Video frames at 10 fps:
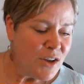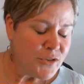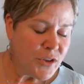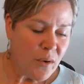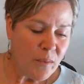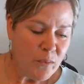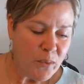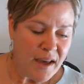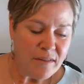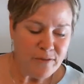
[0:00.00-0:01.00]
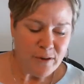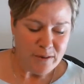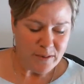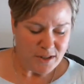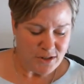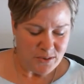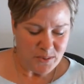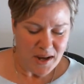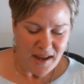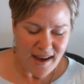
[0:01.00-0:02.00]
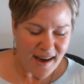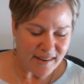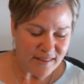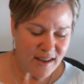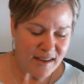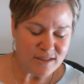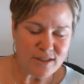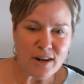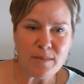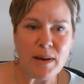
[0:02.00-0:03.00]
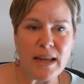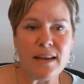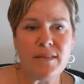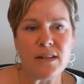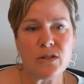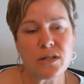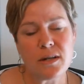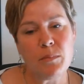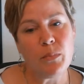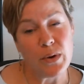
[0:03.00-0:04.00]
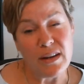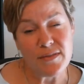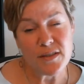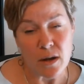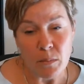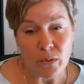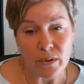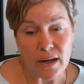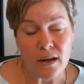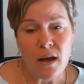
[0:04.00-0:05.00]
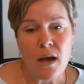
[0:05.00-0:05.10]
So without further ado, I'll start by giving just a brief summary